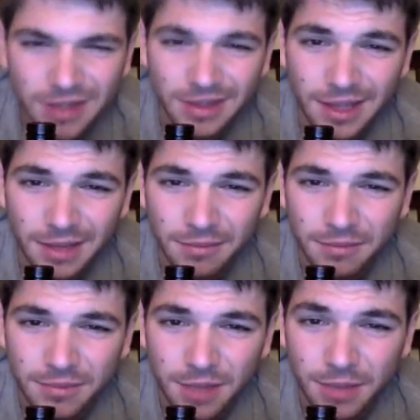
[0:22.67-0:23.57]
game,
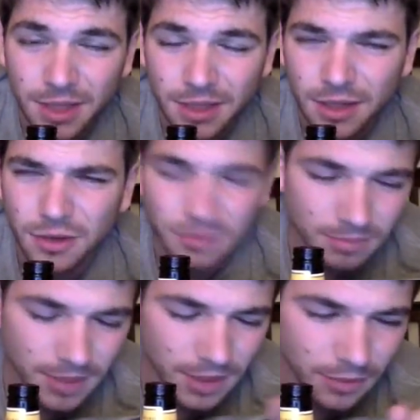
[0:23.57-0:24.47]
top 8. Oh,
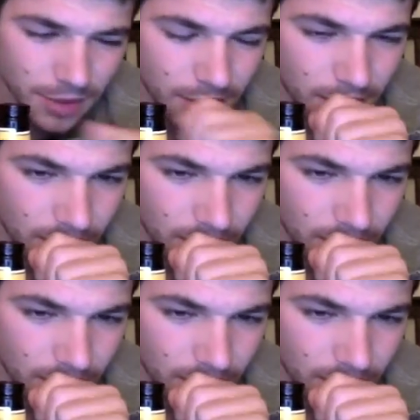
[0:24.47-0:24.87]
by the way,